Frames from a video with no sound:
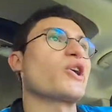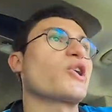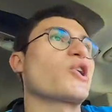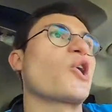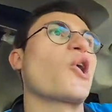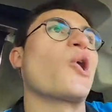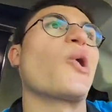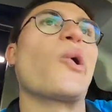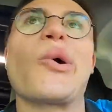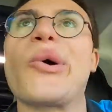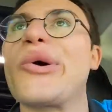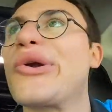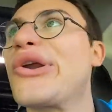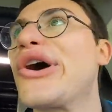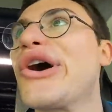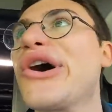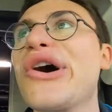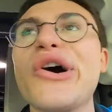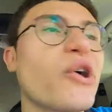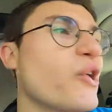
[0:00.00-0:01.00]
a car
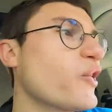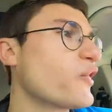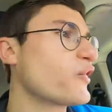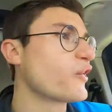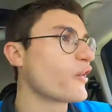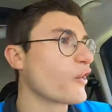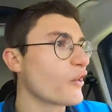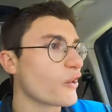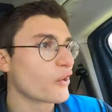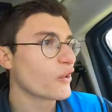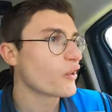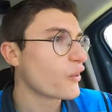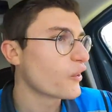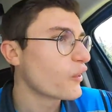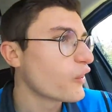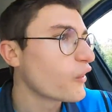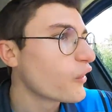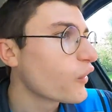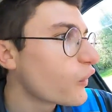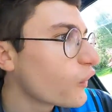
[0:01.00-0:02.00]
does.
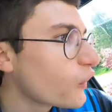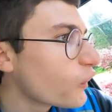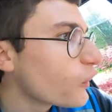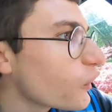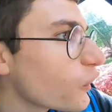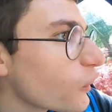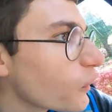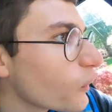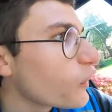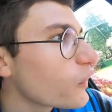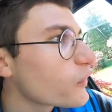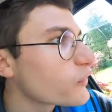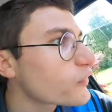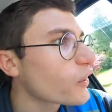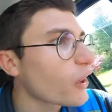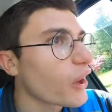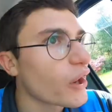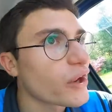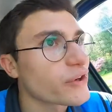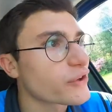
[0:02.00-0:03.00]
It's
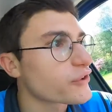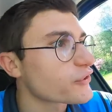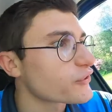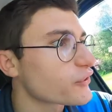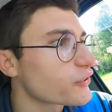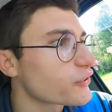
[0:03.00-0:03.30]
kind of just